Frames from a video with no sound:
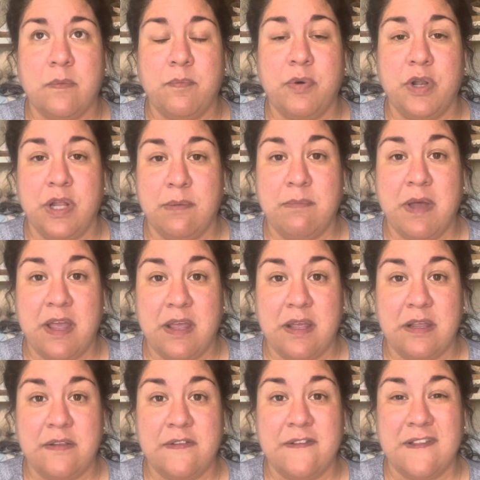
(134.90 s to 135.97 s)
Putting
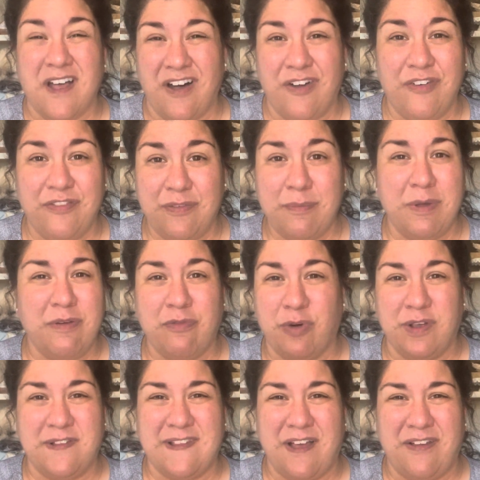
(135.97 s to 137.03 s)
myself and my
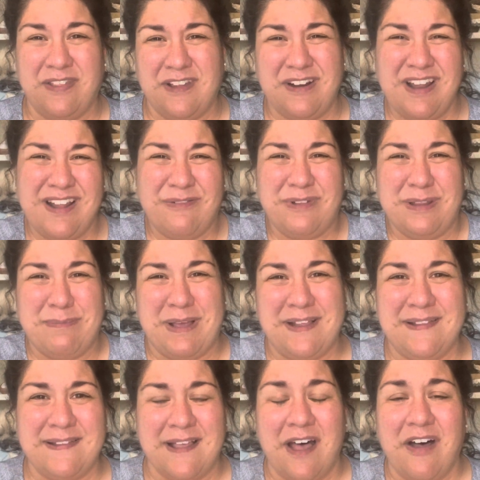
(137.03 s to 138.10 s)
voice out there, not really
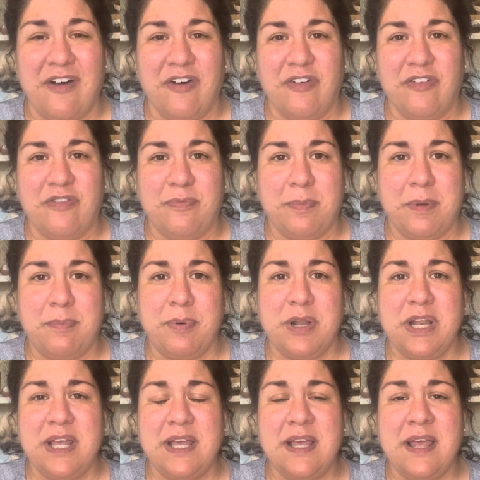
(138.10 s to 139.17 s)
myself, but
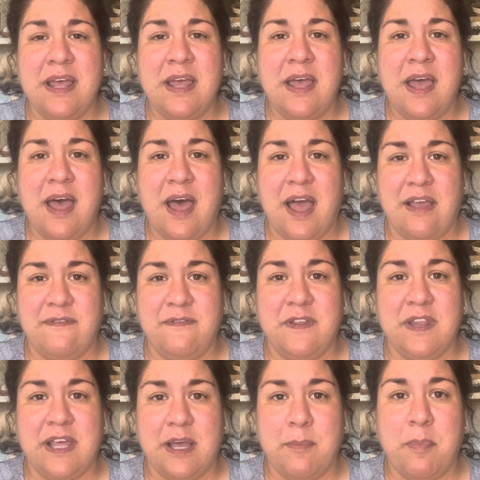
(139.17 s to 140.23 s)
putting, I feel
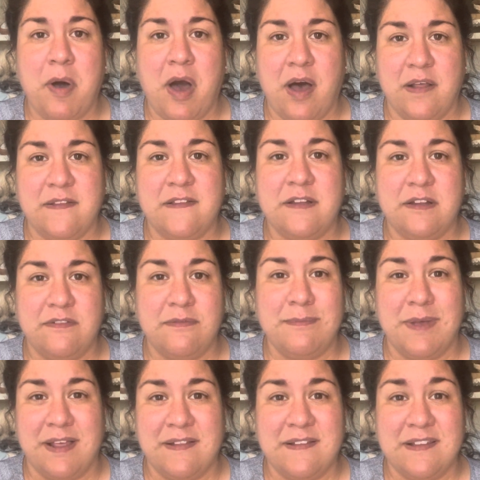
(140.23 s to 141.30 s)
like, a positive
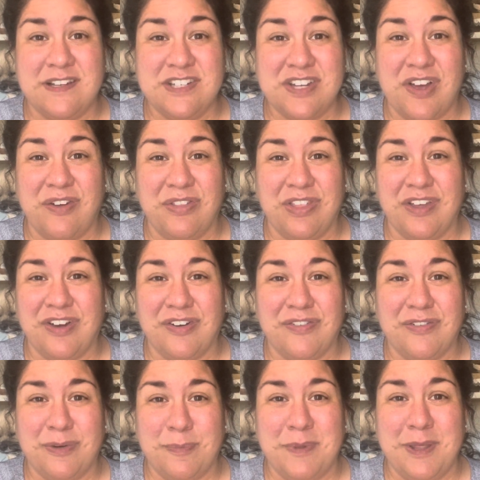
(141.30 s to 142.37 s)
message out there
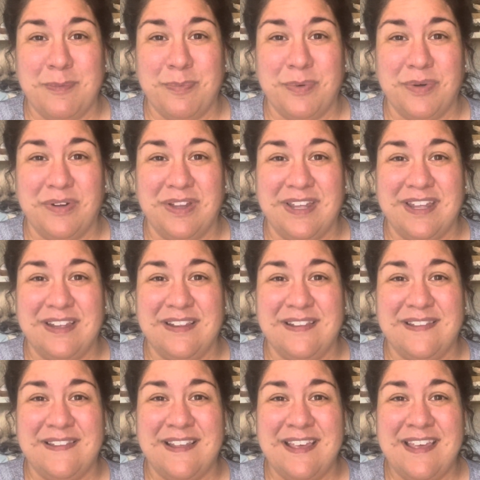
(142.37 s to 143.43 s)
for people is
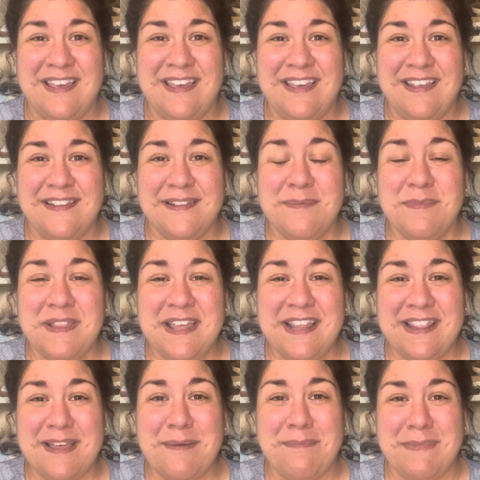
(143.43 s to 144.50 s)

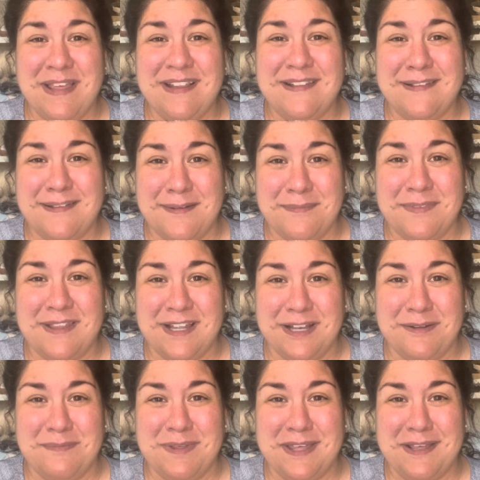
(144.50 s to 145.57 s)
something that means something
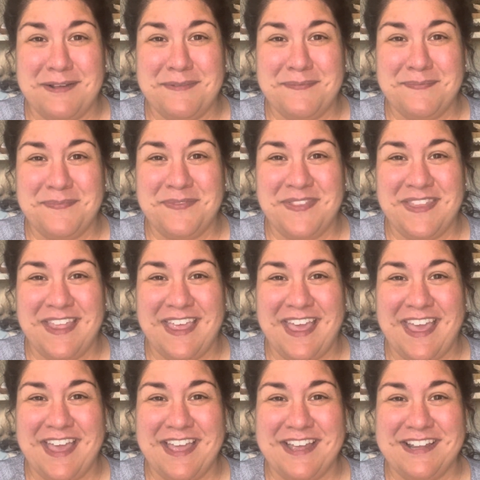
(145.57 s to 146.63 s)
to me.
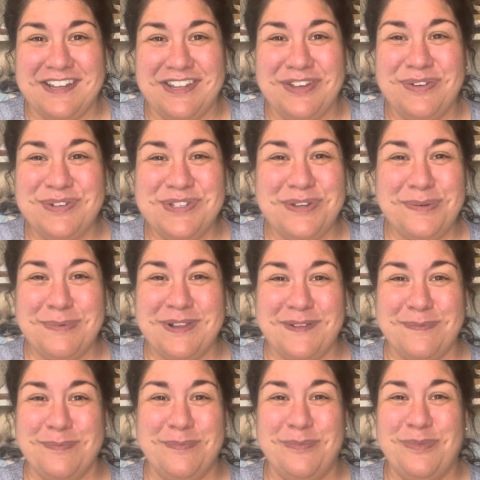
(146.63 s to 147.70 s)
And YouTube
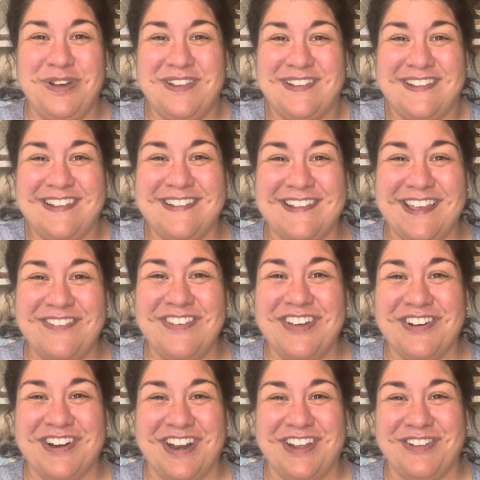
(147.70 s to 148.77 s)
was a saving
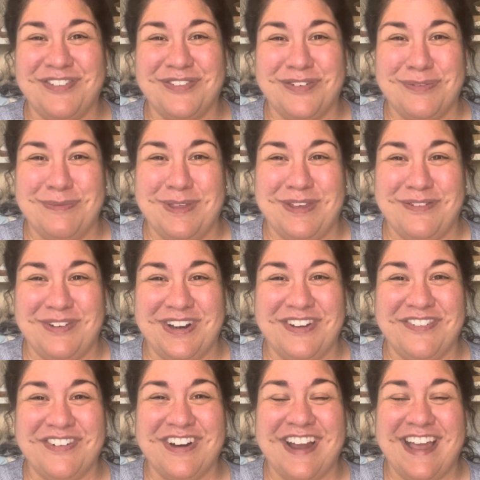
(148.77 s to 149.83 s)
grace for me
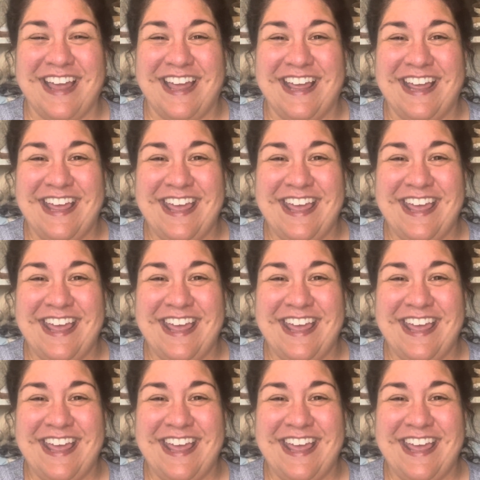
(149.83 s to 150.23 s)
whenever I